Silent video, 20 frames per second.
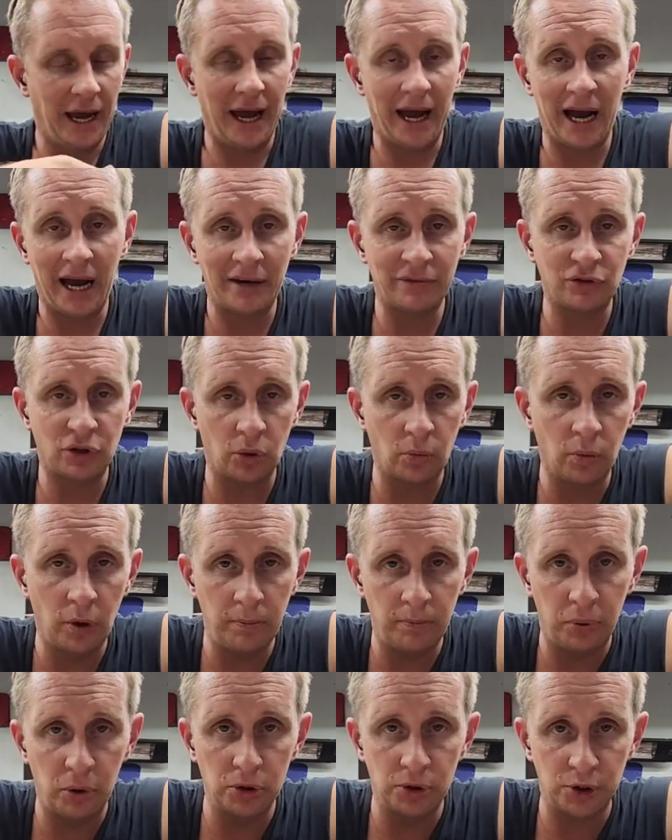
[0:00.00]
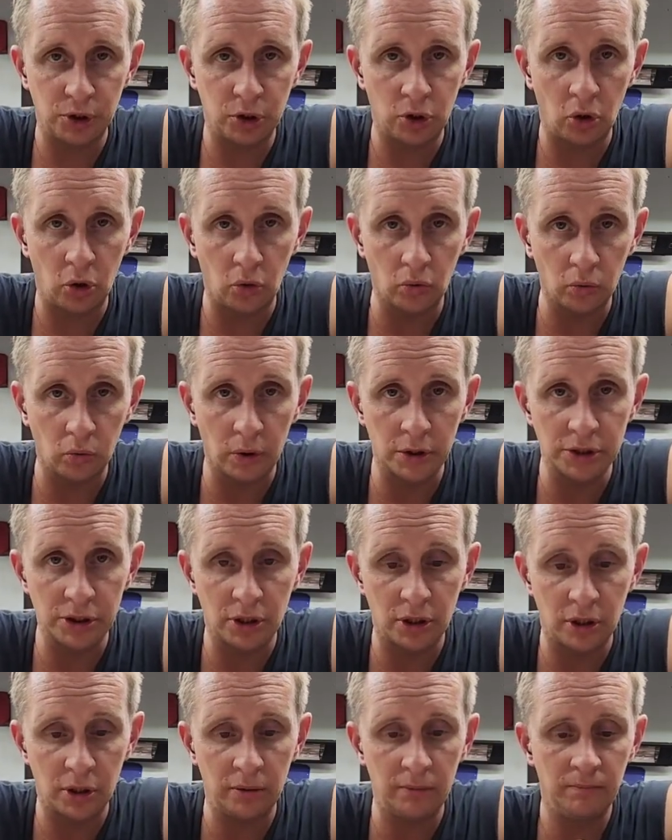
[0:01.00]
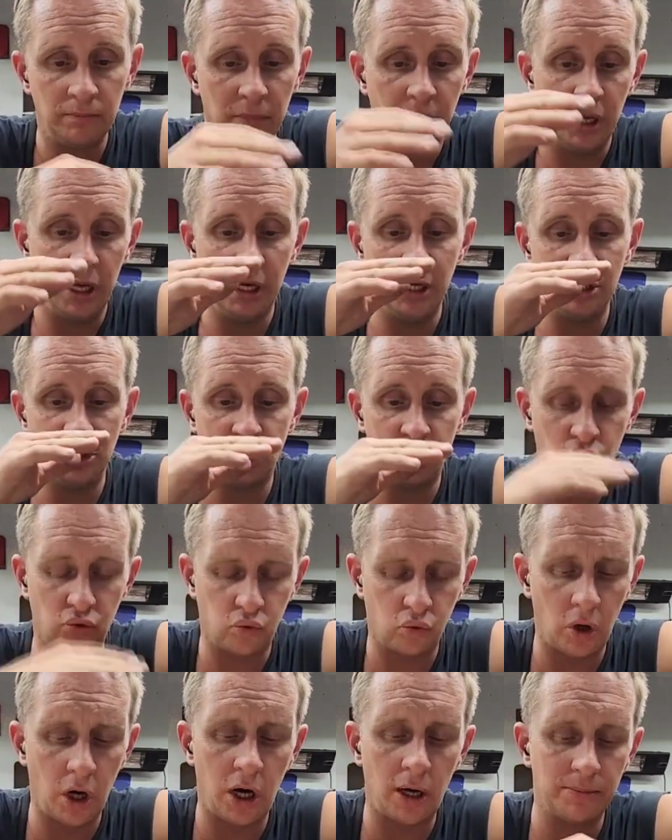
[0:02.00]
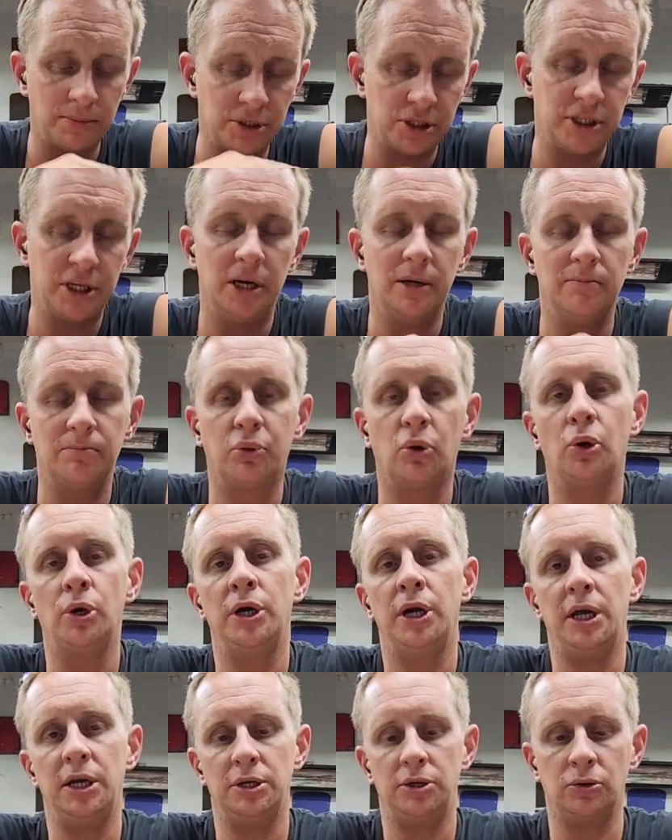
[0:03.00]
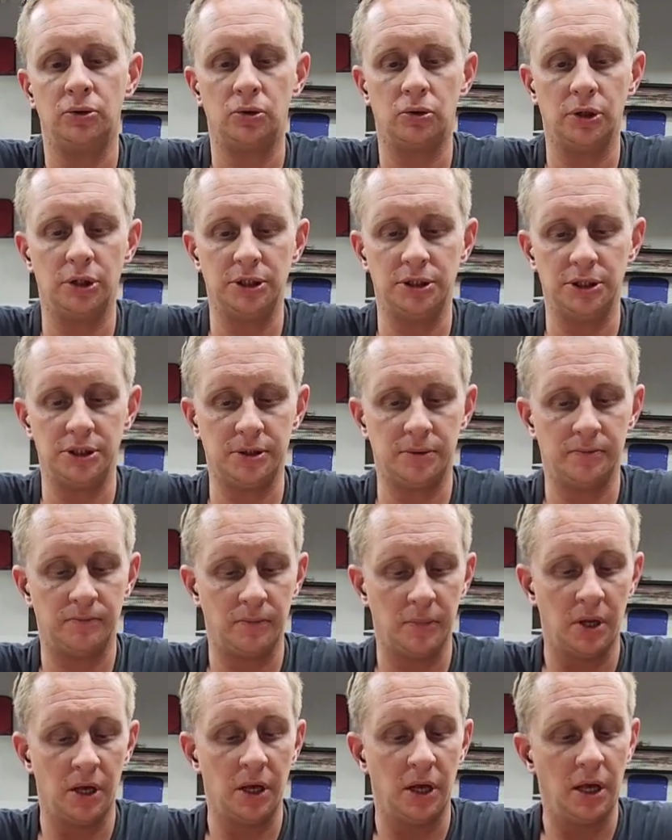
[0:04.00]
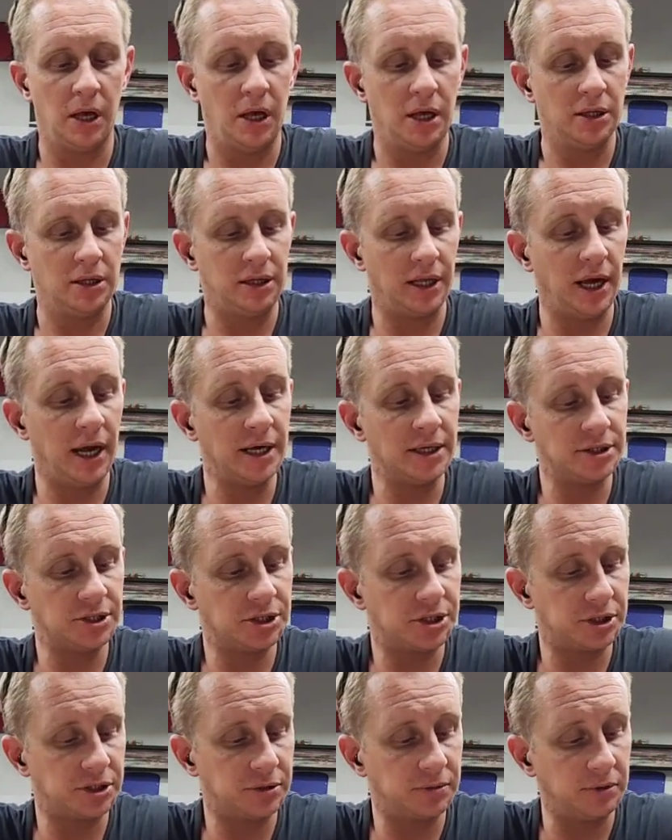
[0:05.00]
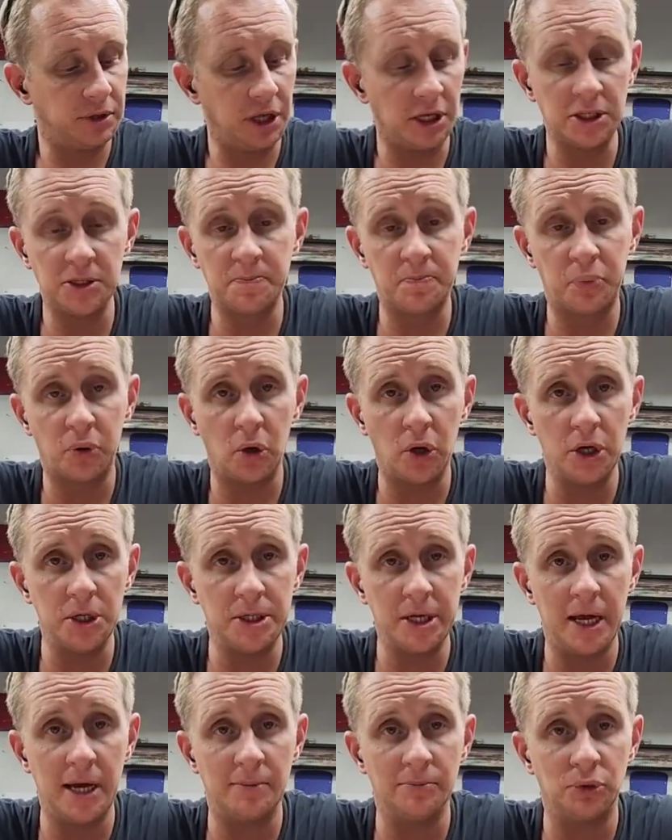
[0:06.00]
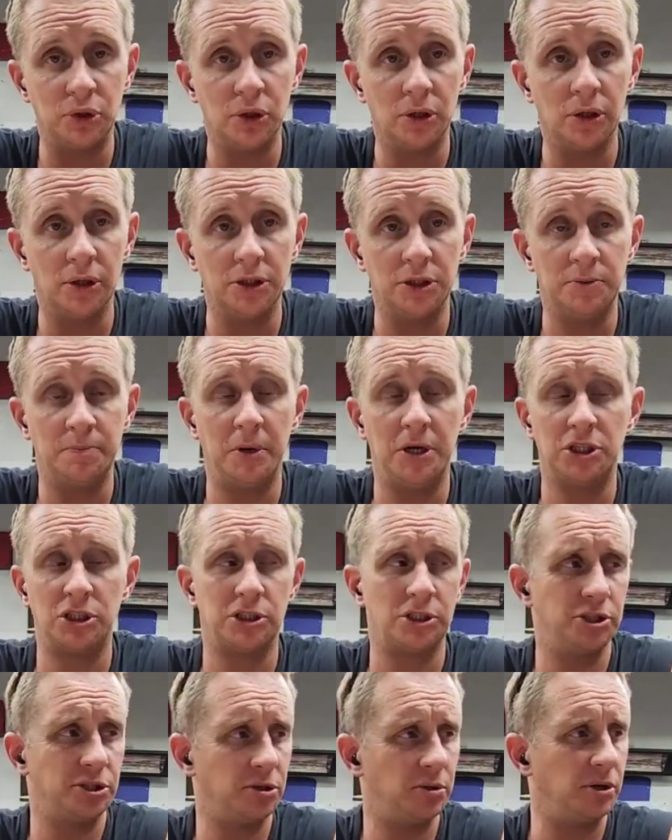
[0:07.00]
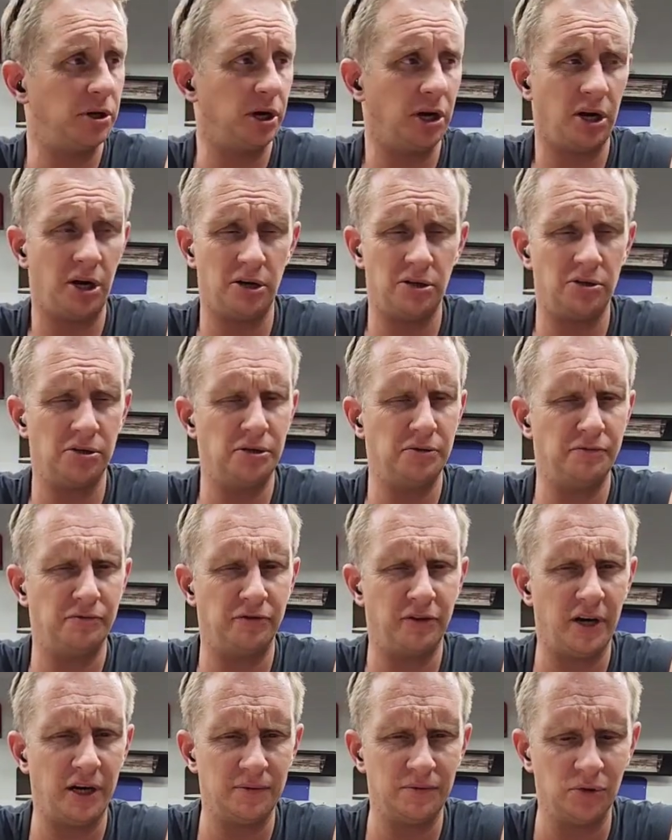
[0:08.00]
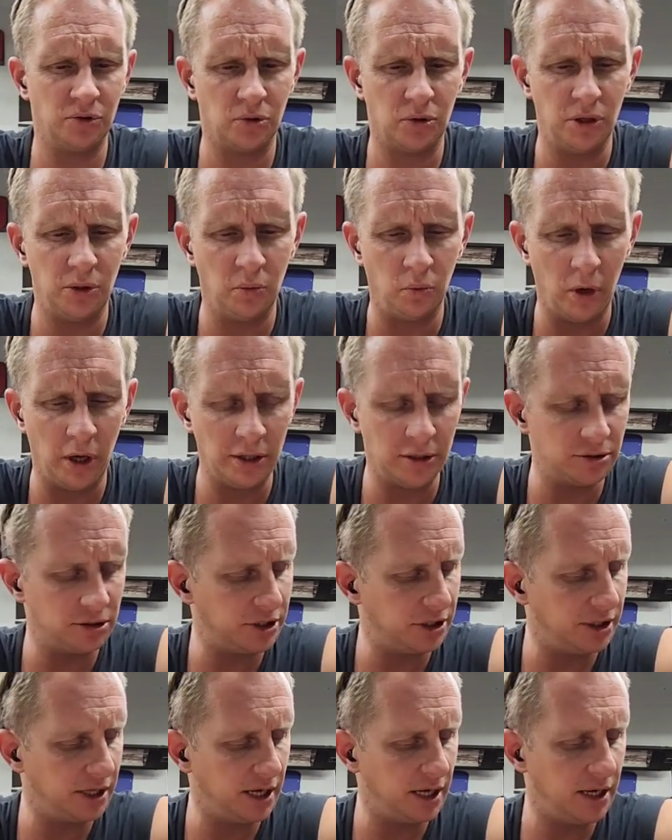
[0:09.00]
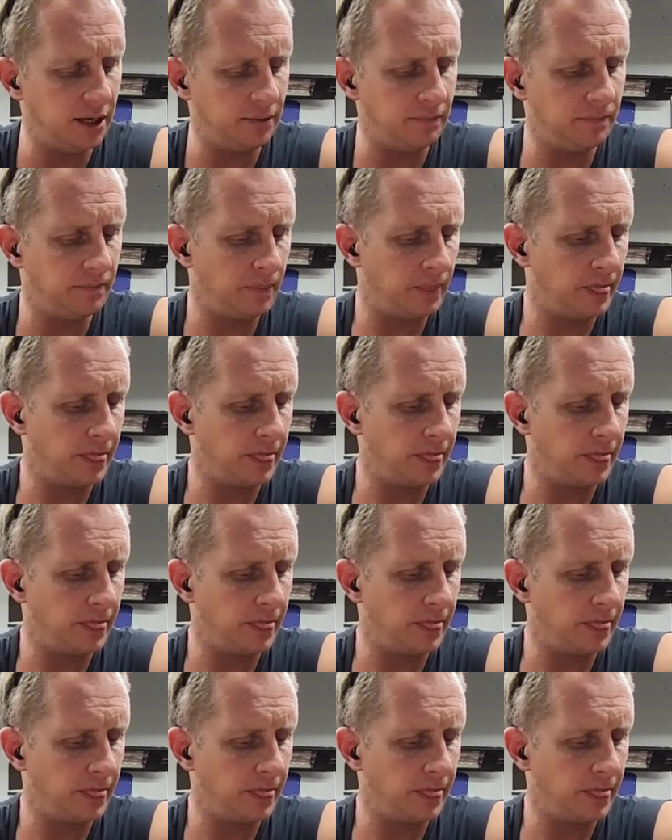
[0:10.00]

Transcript: After we put the cold ones on, it dropped 10.8 degrees. That's pretty damn good, especially during 105 degree weather today.